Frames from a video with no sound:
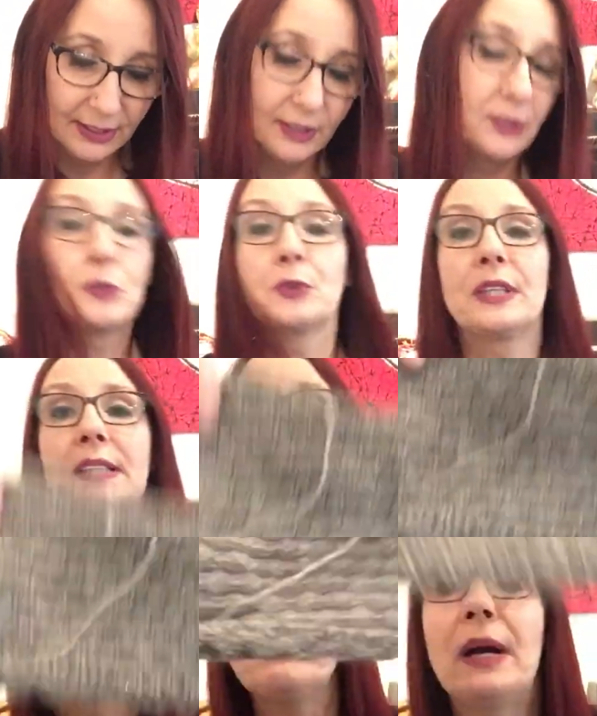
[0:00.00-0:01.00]
So this is
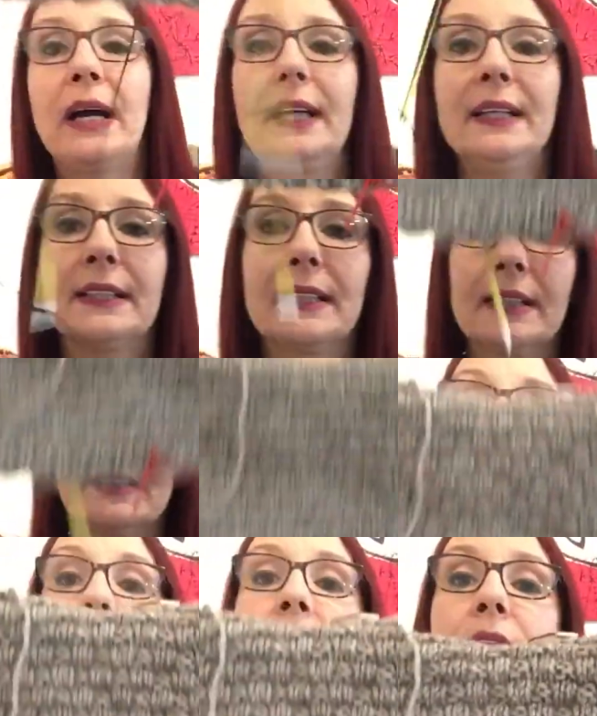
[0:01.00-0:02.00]
the back,
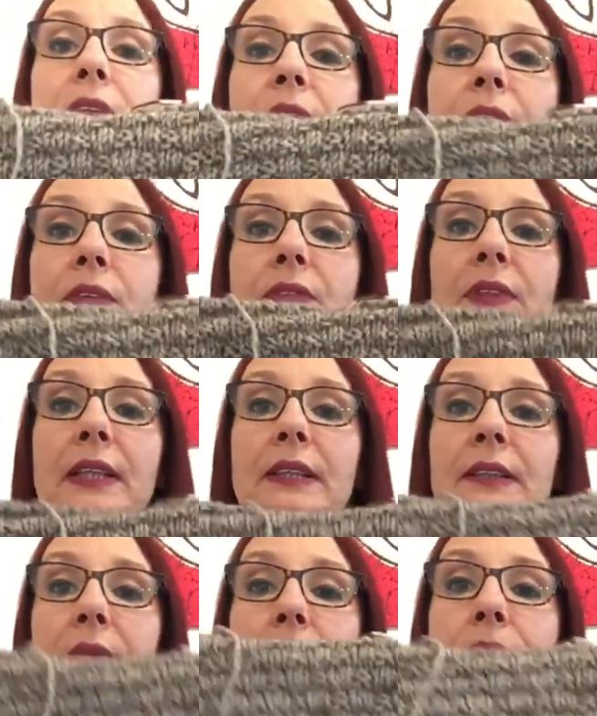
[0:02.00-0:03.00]
right?